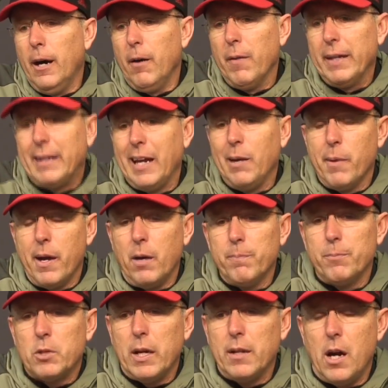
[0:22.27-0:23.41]
They came out
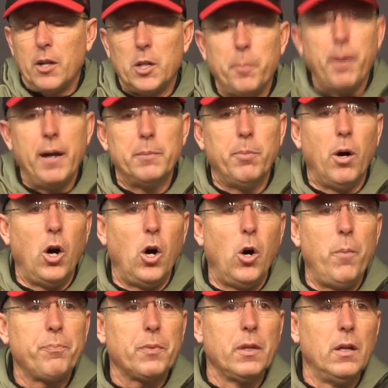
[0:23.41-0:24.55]
and tried to occupy the
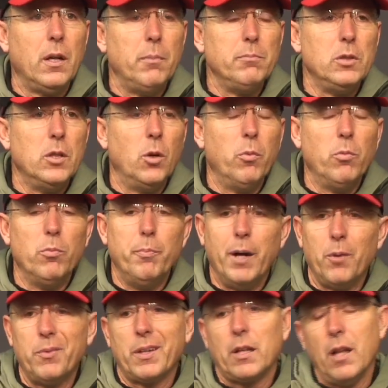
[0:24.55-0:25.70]
ball, you know,
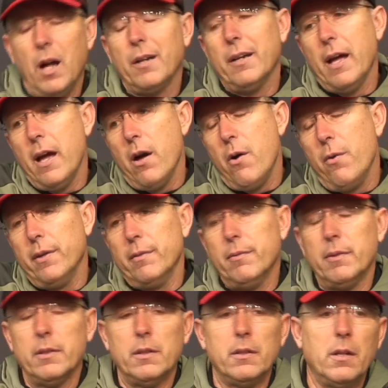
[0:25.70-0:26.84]
melting the clock down and,
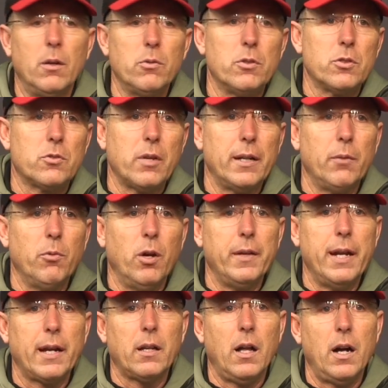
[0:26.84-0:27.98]
you know, just trying to run
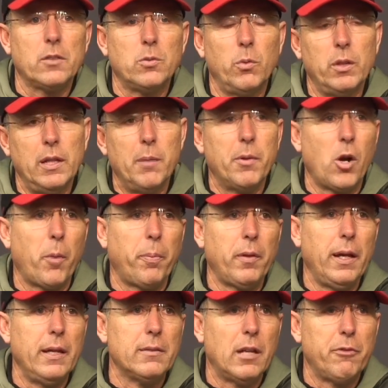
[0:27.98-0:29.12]
that clock so we limit our
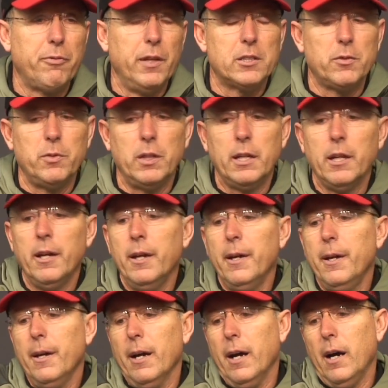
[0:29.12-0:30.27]
plays offensively.
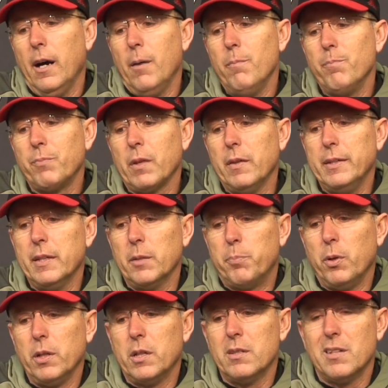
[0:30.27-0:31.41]
They did a
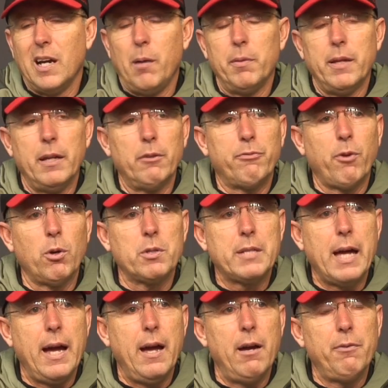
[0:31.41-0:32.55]
pretty good job of that in the first
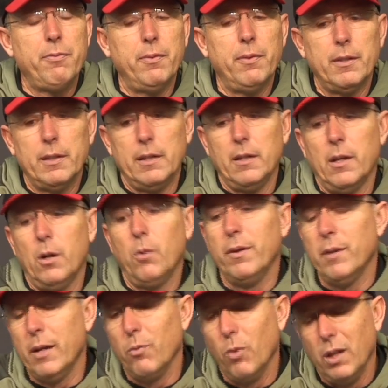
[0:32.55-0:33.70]
half, you know,
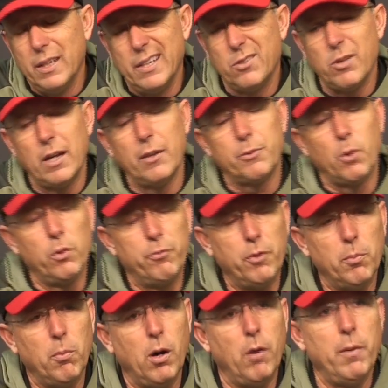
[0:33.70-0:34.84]
and really didn't try to throw the
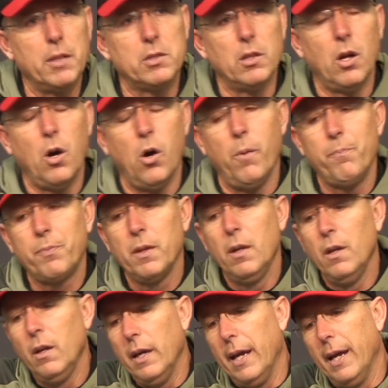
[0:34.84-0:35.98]
football much at all.
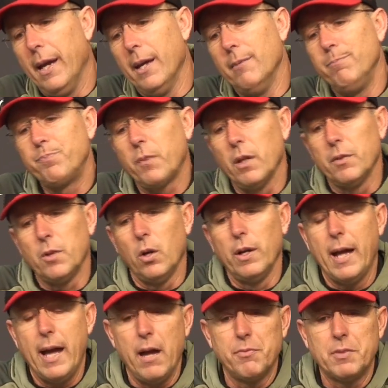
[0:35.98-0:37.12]
And I thought at
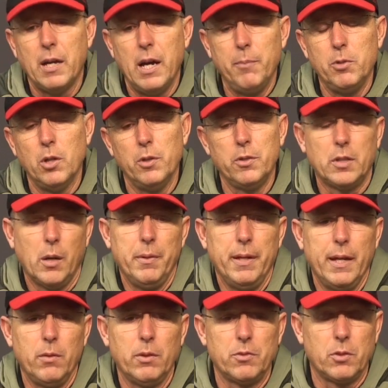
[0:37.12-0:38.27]
halftime, you know, you're coming
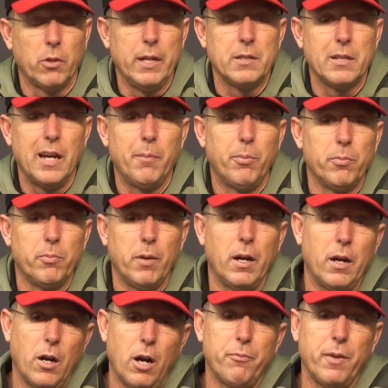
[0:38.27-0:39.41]
in, it's a great job by
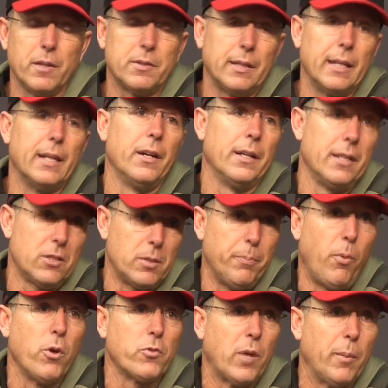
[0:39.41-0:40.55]
our offense to get under and get some
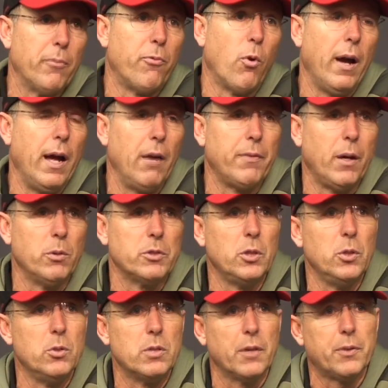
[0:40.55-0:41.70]
points right before half. That was
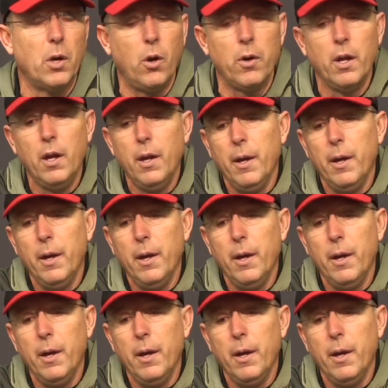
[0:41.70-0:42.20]
huge, I thought.